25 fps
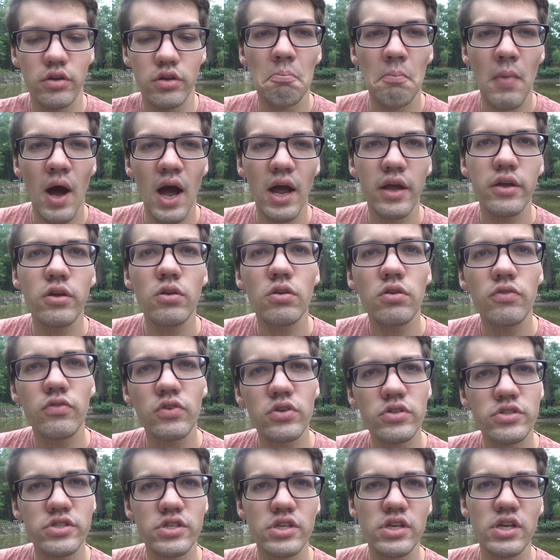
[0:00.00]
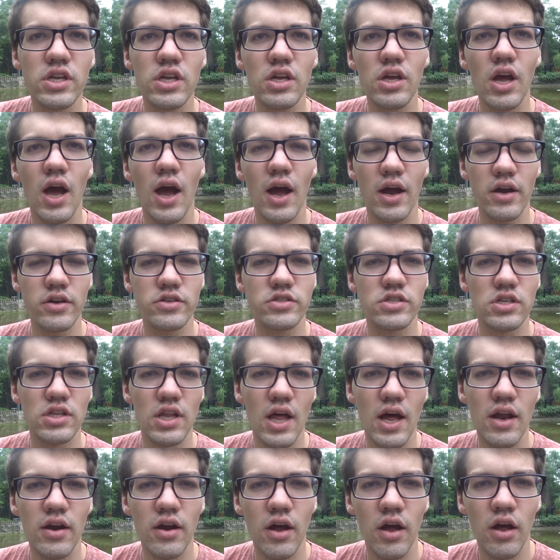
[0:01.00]
My university hires a
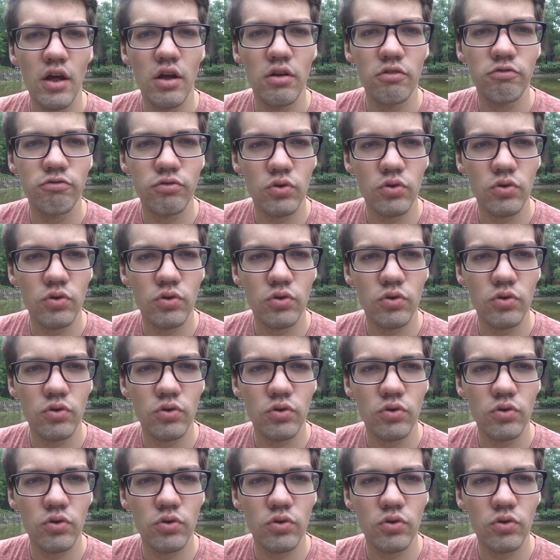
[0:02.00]
lot of